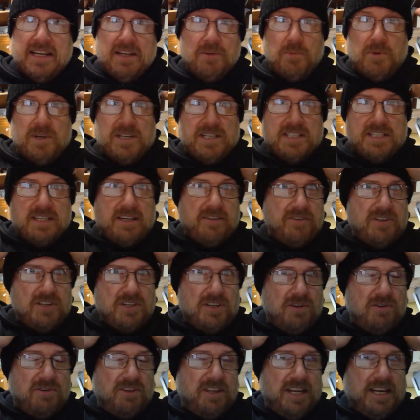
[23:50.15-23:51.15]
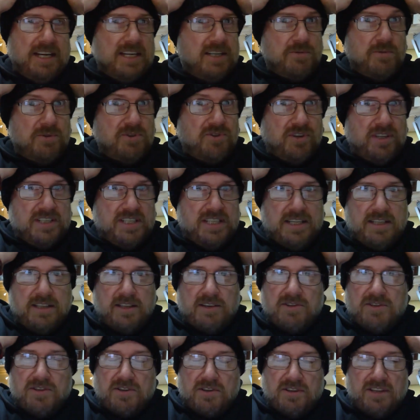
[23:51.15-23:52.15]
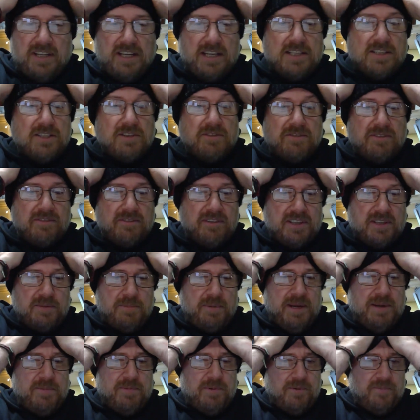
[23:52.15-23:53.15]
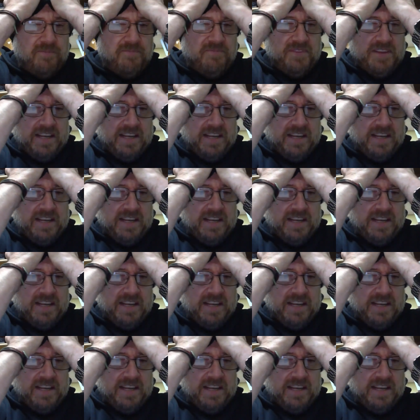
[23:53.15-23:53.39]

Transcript: We discover new things. We try and take those new things off of other people.